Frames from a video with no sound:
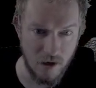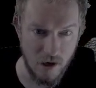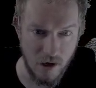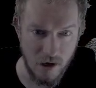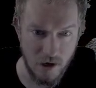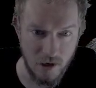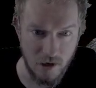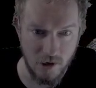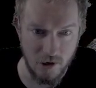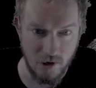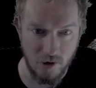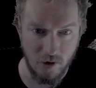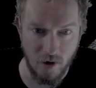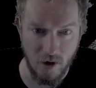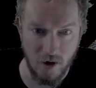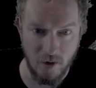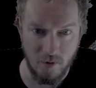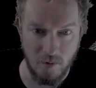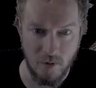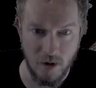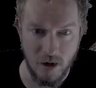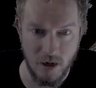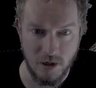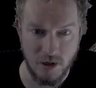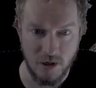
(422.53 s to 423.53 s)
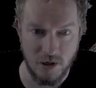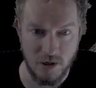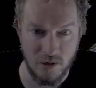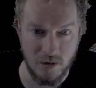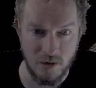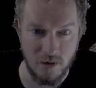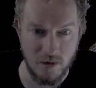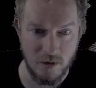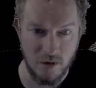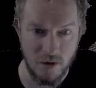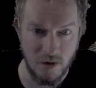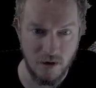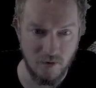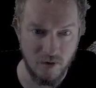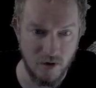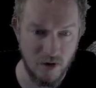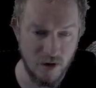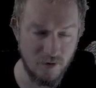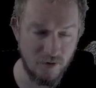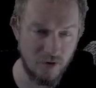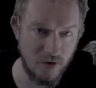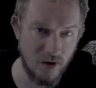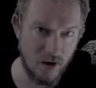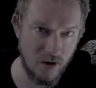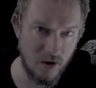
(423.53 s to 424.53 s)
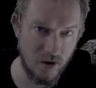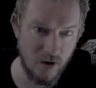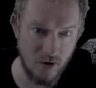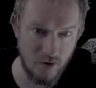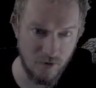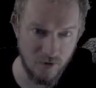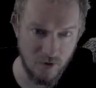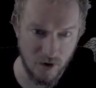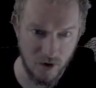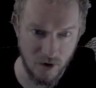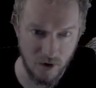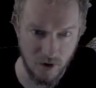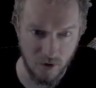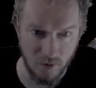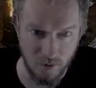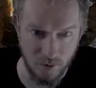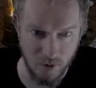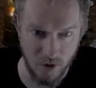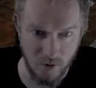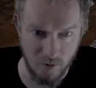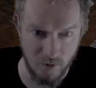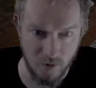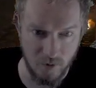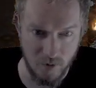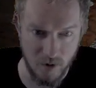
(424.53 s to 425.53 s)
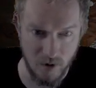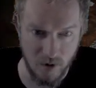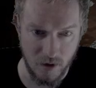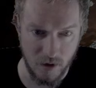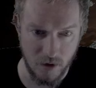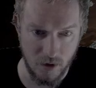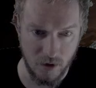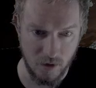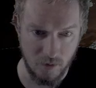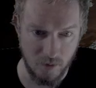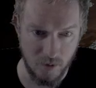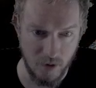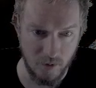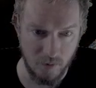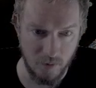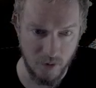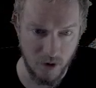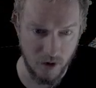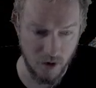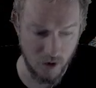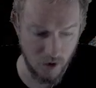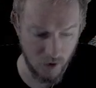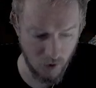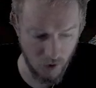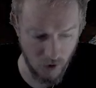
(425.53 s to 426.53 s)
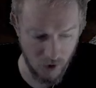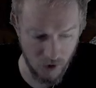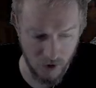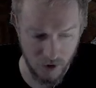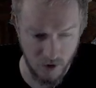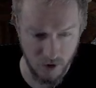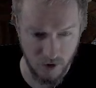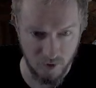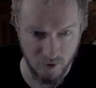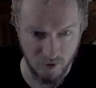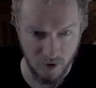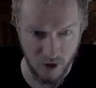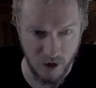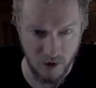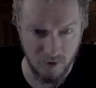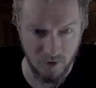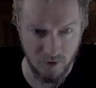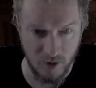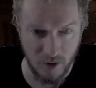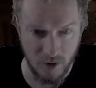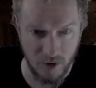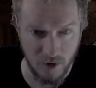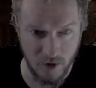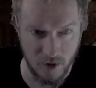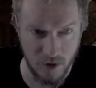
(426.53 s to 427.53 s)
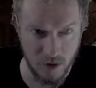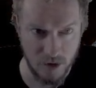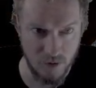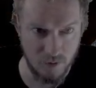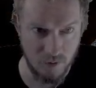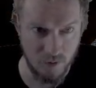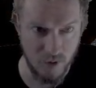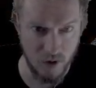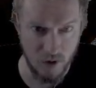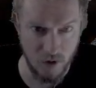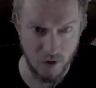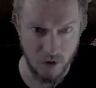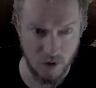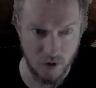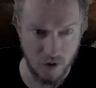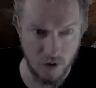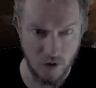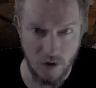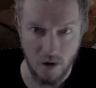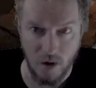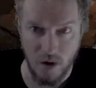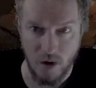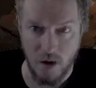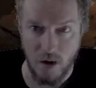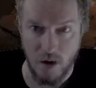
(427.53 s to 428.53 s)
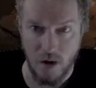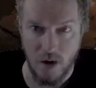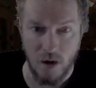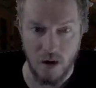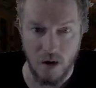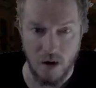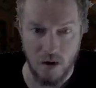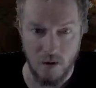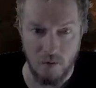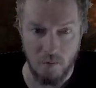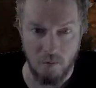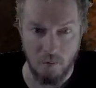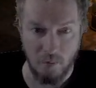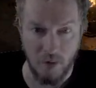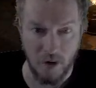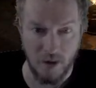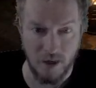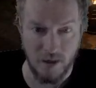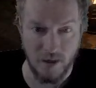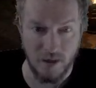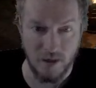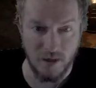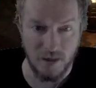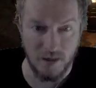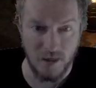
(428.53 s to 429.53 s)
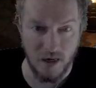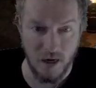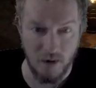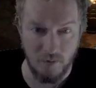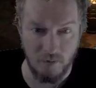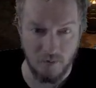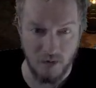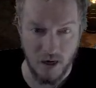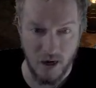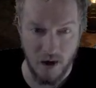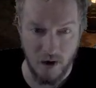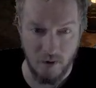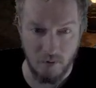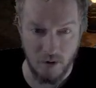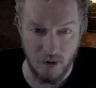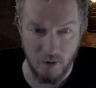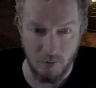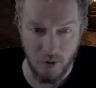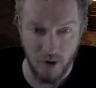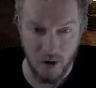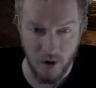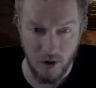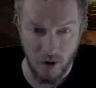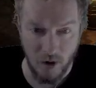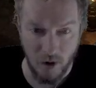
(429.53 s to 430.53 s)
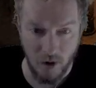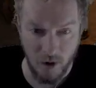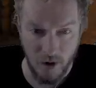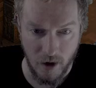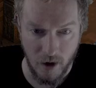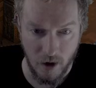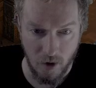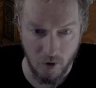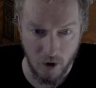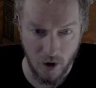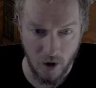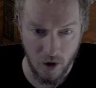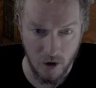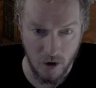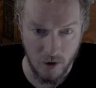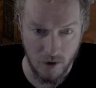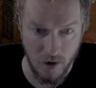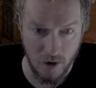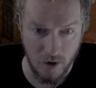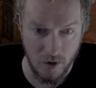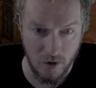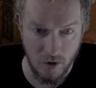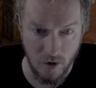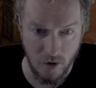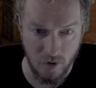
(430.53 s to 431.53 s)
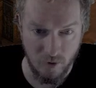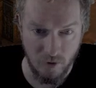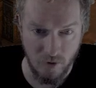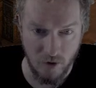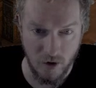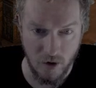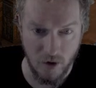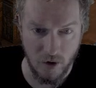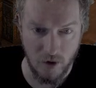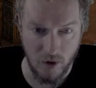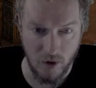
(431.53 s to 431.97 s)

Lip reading: you know, I imagine even if they nerfed it, it'll probably be a little bit better quality of life than this build. But at the same time, depending on how hard they nerf it,